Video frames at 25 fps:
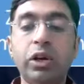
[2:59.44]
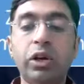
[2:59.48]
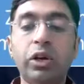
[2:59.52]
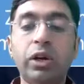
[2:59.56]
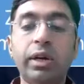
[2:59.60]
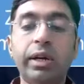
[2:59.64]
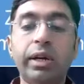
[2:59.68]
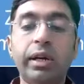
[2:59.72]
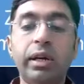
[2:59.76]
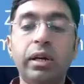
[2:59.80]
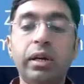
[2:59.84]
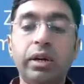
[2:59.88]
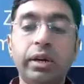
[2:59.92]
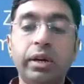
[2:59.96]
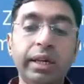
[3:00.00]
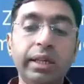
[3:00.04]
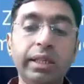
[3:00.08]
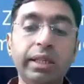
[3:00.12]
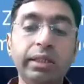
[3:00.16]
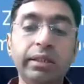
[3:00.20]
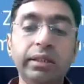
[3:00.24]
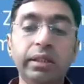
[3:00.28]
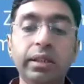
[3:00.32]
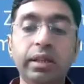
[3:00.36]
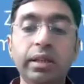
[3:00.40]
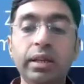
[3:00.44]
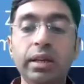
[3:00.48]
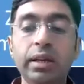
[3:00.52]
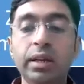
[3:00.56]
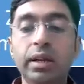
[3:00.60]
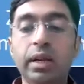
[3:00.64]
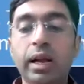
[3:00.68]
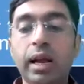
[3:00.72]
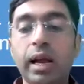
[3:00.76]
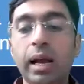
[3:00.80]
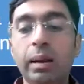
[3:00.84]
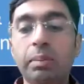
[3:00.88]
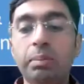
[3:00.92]
regulated learning
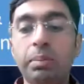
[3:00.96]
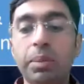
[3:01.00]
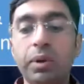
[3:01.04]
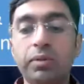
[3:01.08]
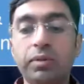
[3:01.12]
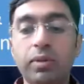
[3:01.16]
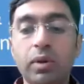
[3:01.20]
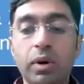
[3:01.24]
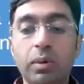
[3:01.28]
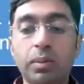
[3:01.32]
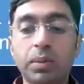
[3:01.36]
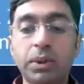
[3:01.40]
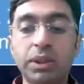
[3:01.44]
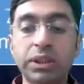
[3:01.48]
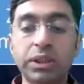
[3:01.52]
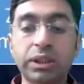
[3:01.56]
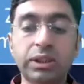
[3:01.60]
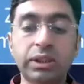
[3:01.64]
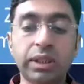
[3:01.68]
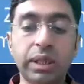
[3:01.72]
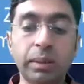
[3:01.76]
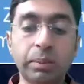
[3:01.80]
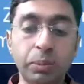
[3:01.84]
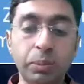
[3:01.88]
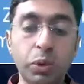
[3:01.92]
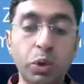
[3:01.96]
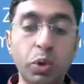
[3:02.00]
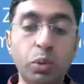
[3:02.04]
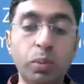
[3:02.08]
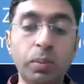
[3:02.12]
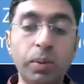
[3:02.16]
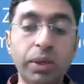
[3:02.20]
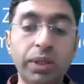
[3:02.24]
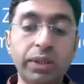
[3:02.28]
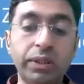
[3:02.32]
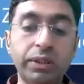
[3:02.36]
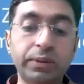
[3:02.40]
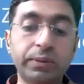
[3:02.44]
and performance
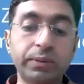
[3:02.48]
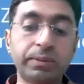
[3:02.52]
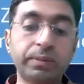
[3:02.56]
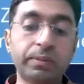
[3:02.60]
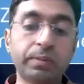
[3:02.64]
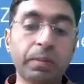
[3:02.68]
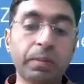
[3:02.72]
improvement.